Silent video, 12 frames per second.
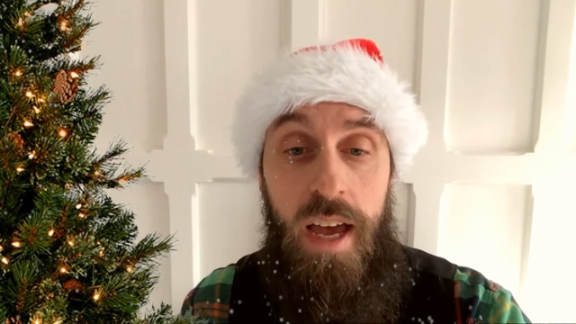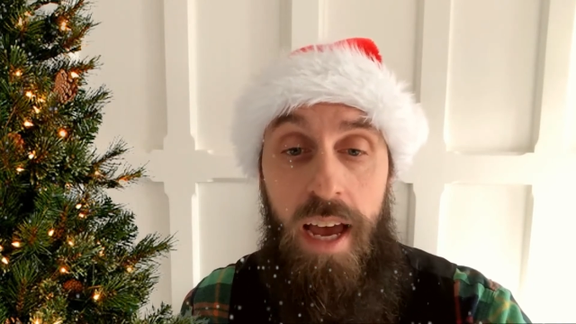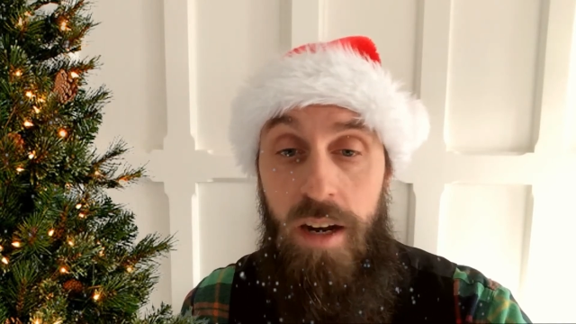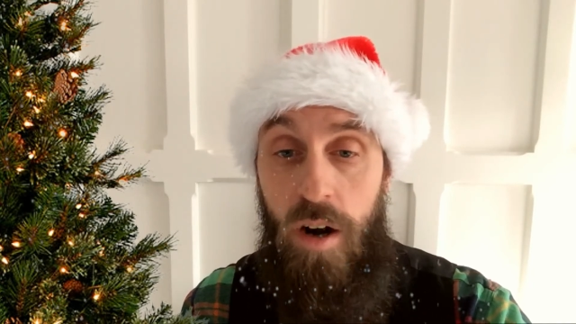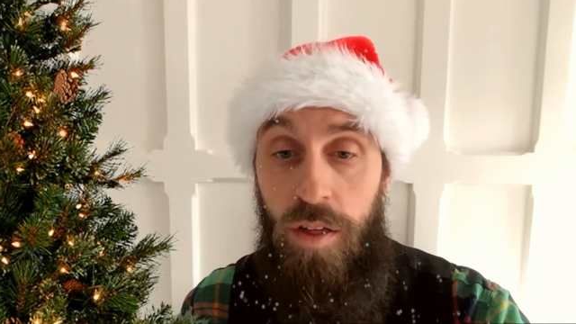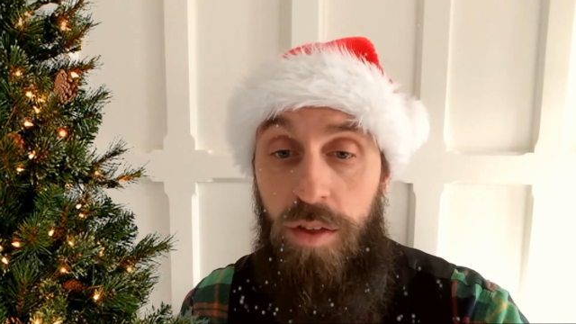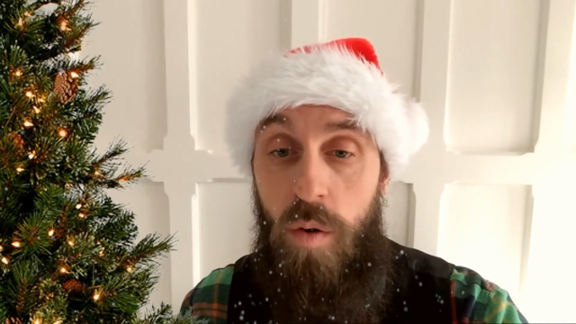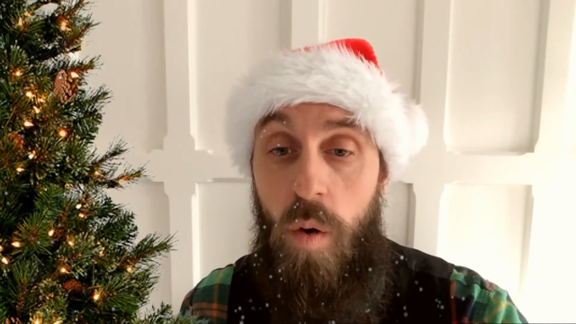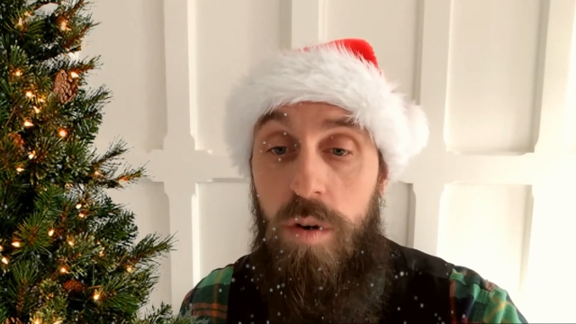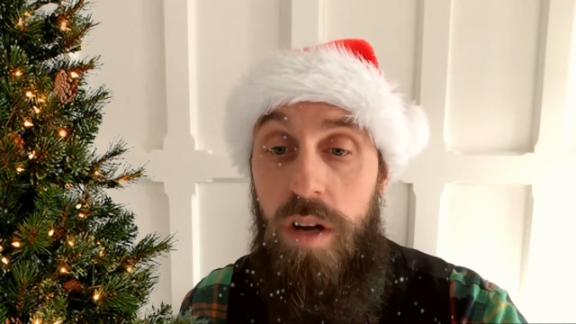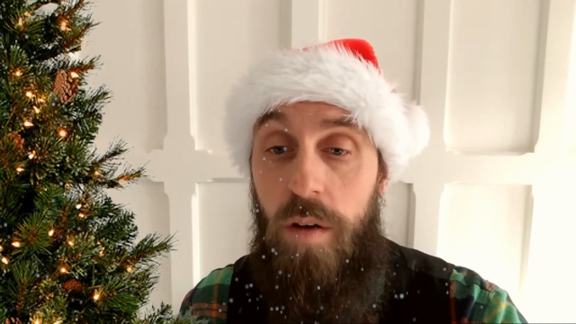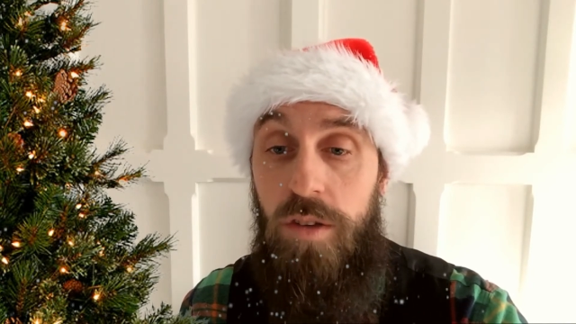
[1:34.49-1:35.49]
and are
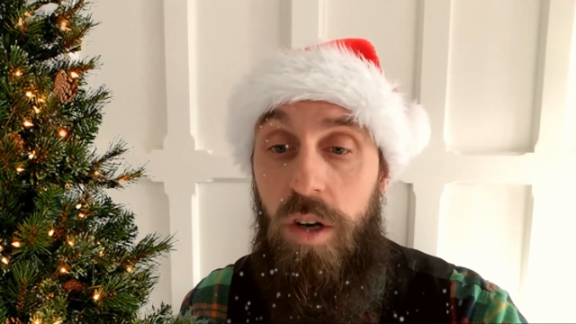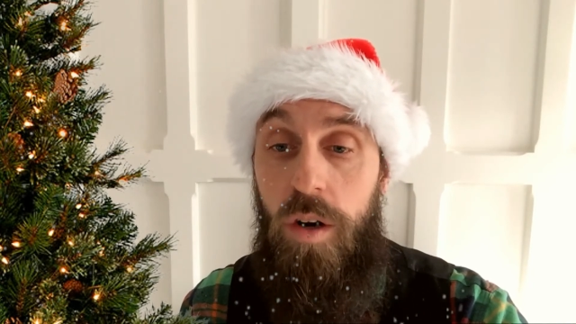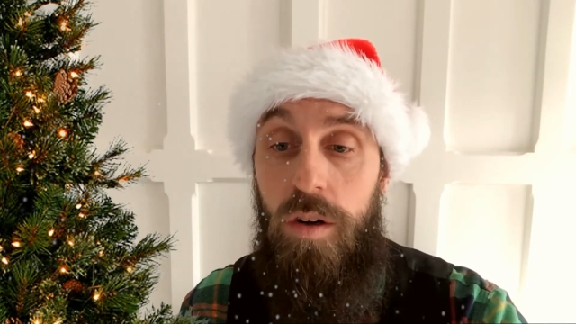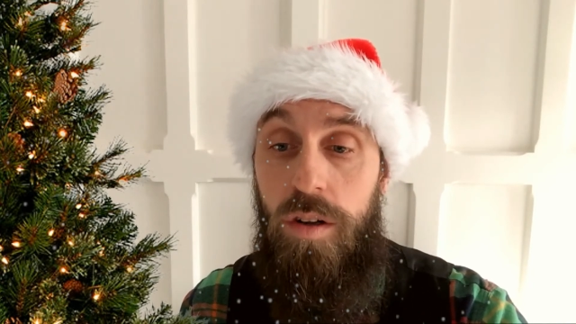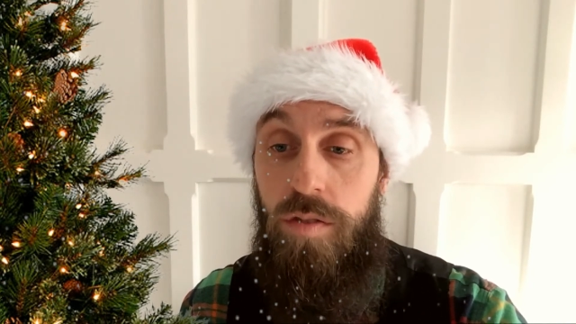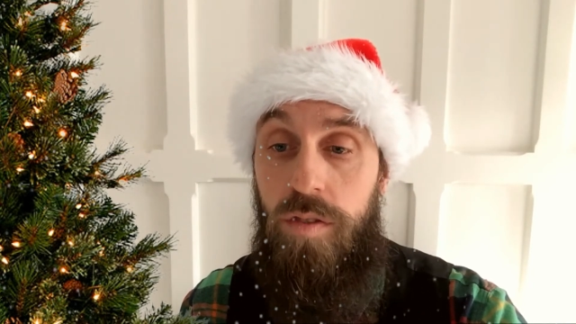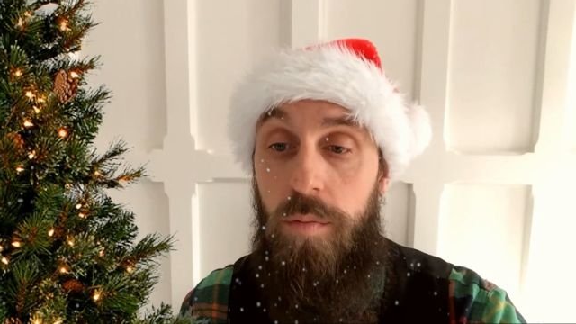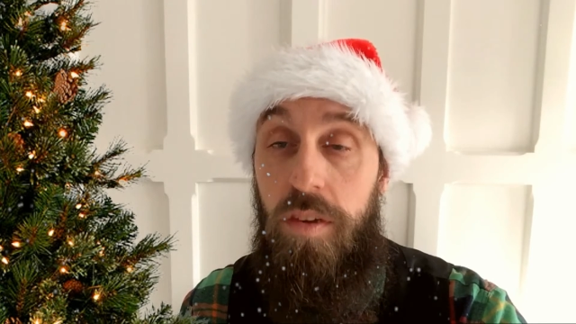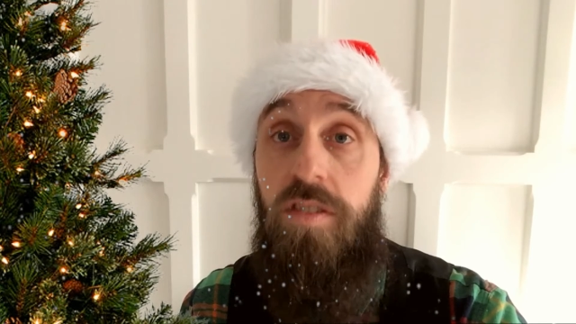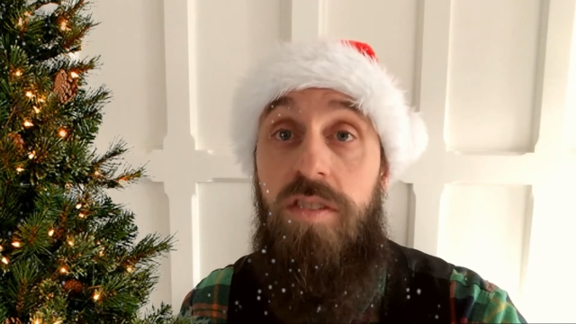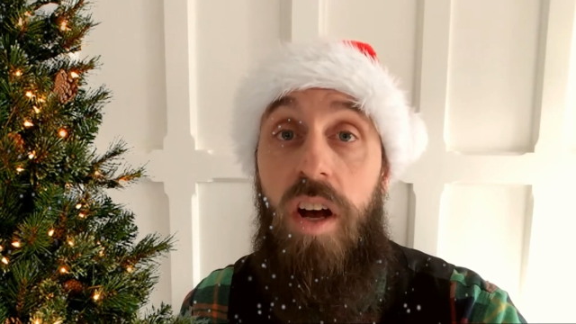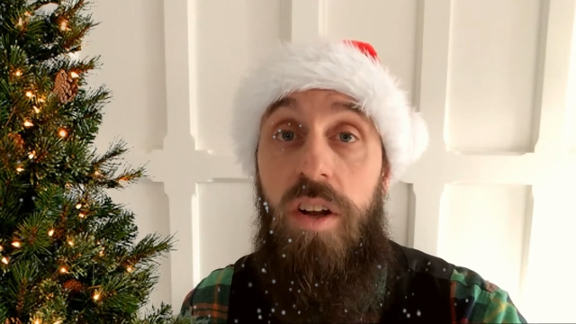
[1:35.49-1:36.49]
thrown down to earth from the
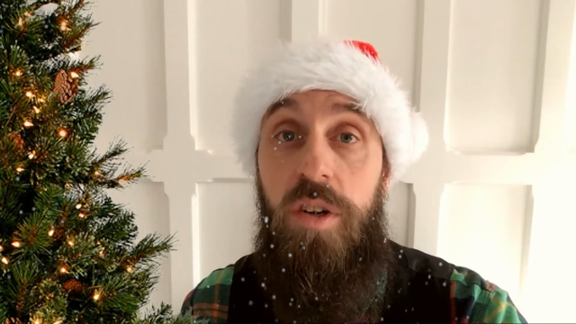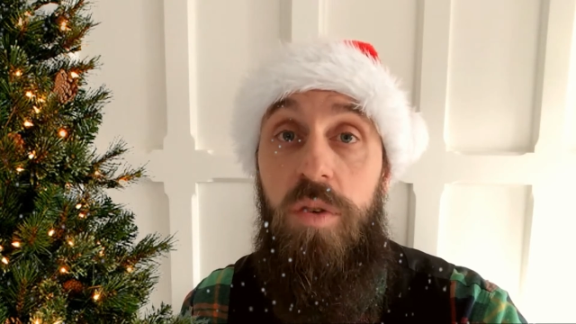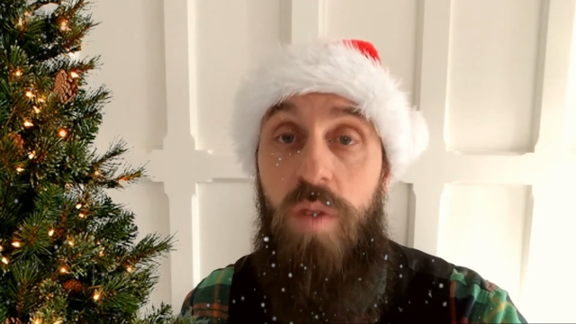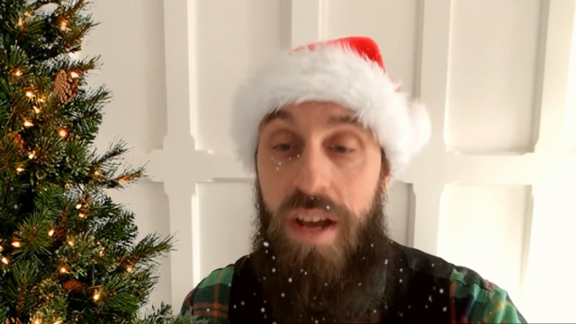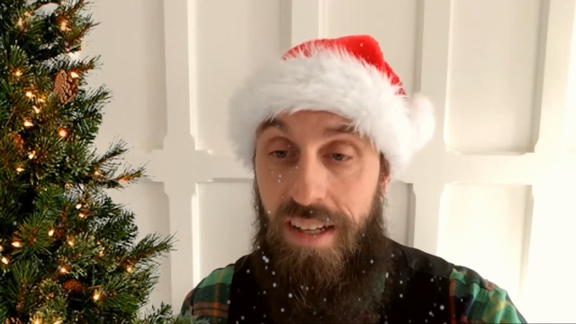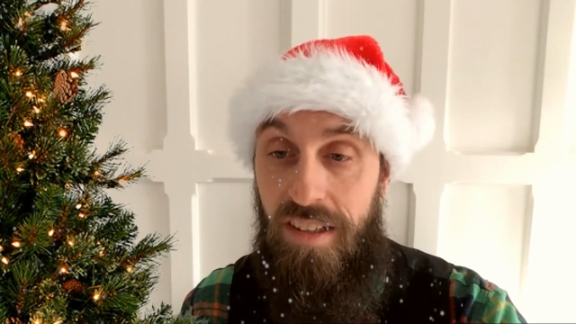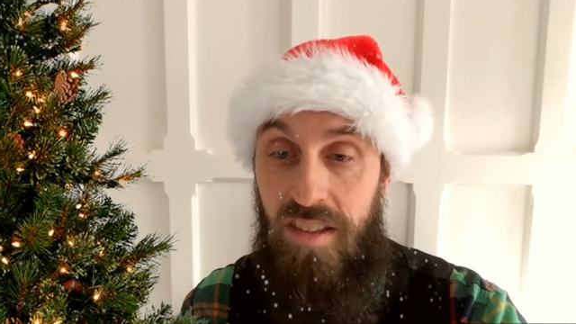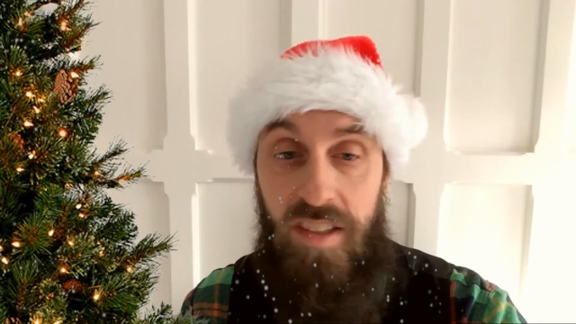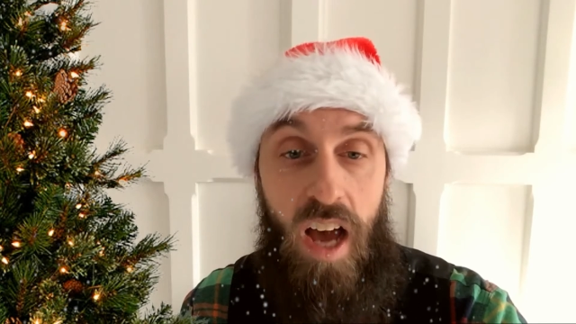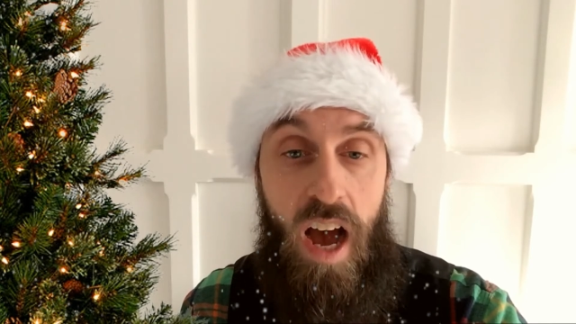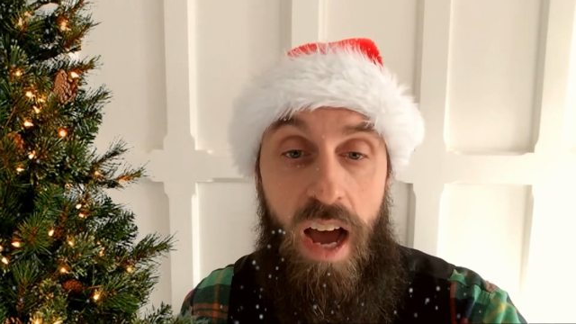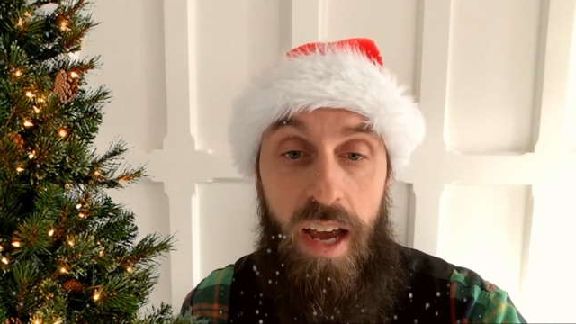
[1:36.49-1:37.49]
sun-reddened
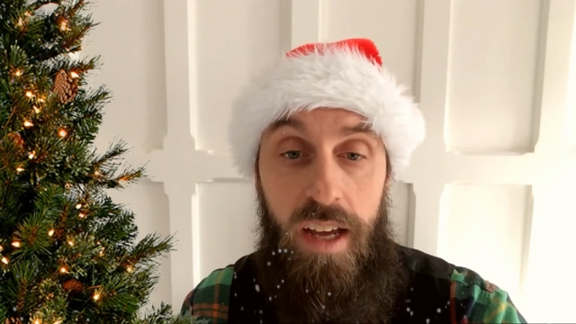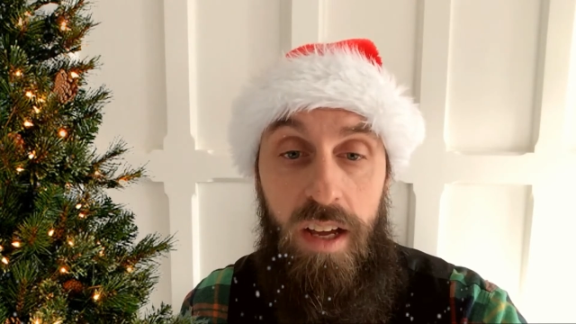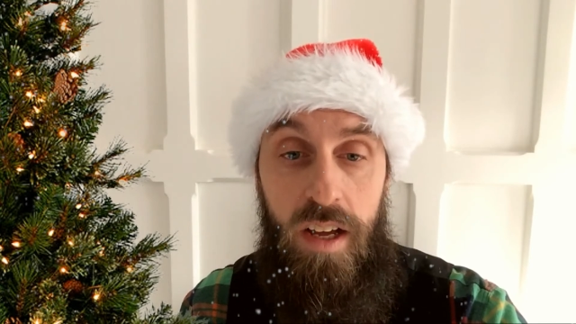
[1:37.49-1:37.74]
sky,